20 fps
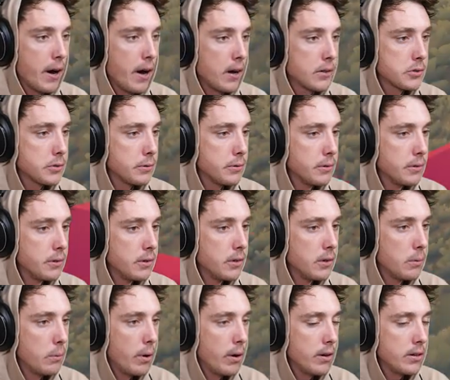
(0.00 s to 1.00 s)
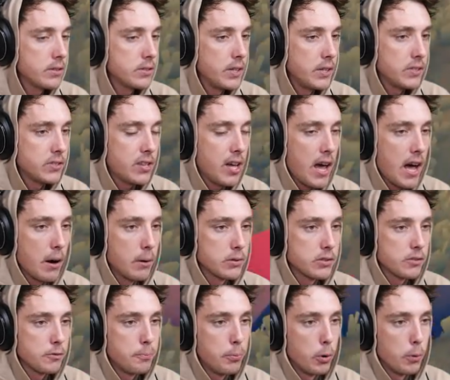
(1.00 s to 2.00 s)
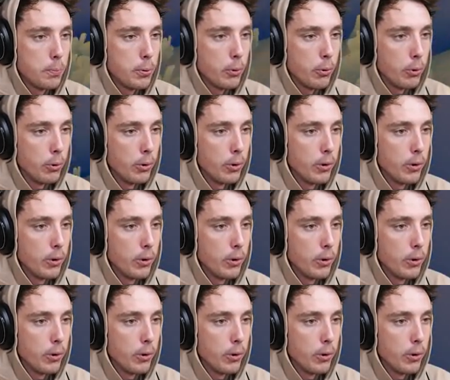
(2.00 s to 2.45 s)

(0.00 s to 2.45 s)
castle? Where is these towers of poo-poo?